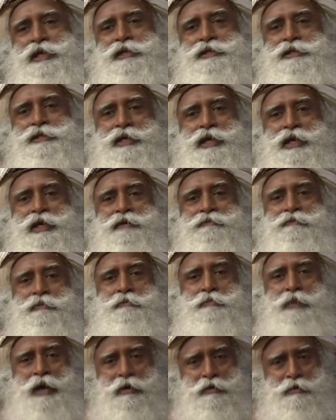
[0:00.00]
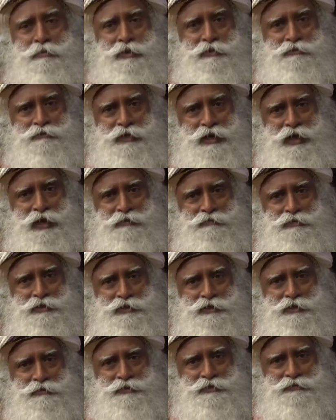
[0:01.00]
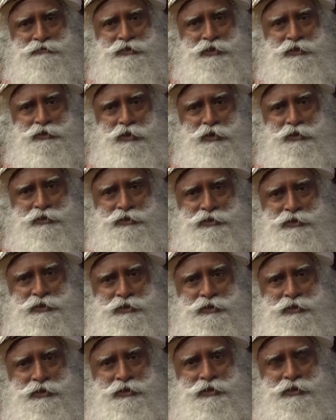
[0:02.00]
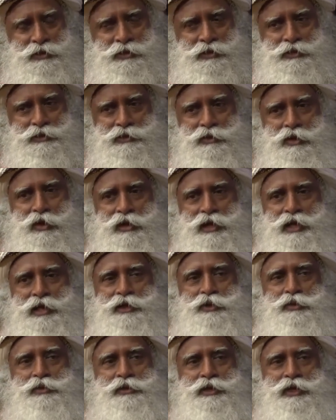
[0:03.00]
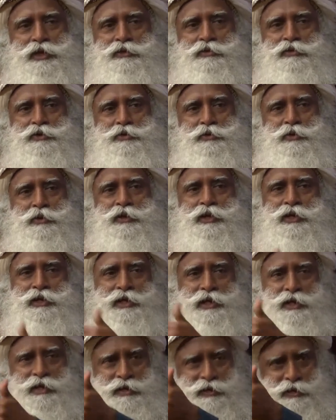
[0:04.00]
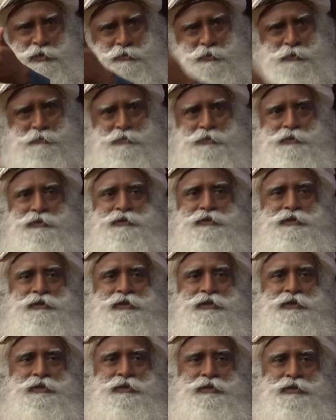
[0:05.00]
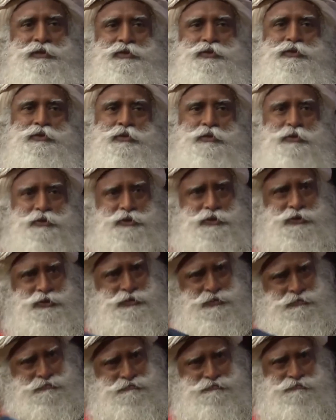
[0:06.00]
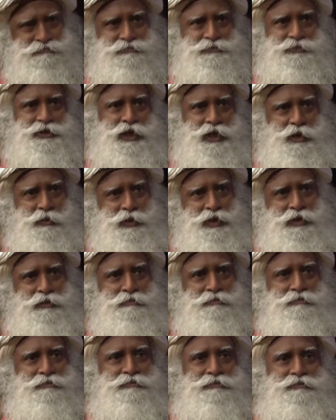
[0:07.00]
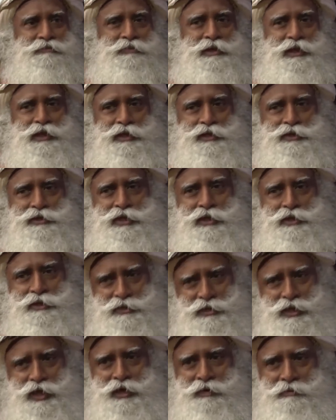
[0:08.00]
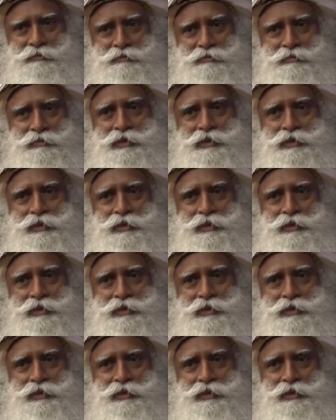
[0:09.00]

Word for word: that's the kind of empowerment we have in terms of technology. It's not like you'll take your sword and kill 100 people. You're going to just take away millions at a time.